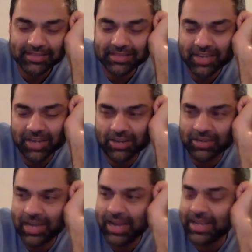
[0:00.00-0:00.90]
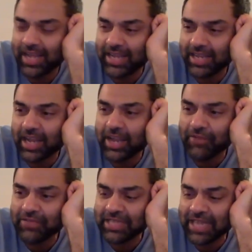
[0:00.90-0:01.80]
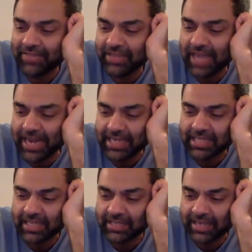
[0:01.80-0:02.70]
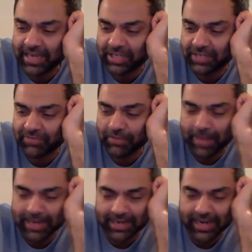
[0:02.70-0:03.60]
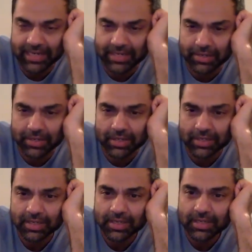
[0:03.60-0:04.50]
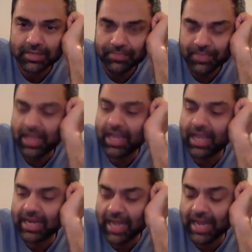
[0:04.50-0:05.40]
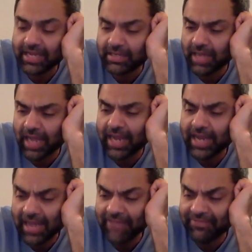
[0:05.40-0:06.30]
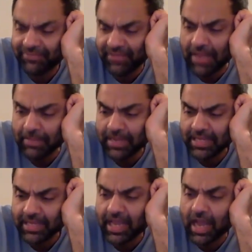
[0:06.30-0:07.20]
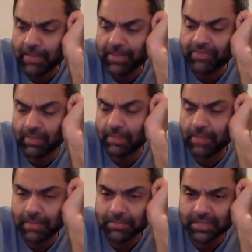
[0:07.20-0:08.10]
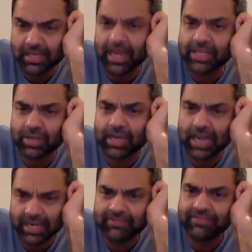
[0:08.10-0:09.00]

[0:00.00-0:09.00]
No, I obviously have the guidance and direction from my director, and I have family in the army from my mom's side, so I kind of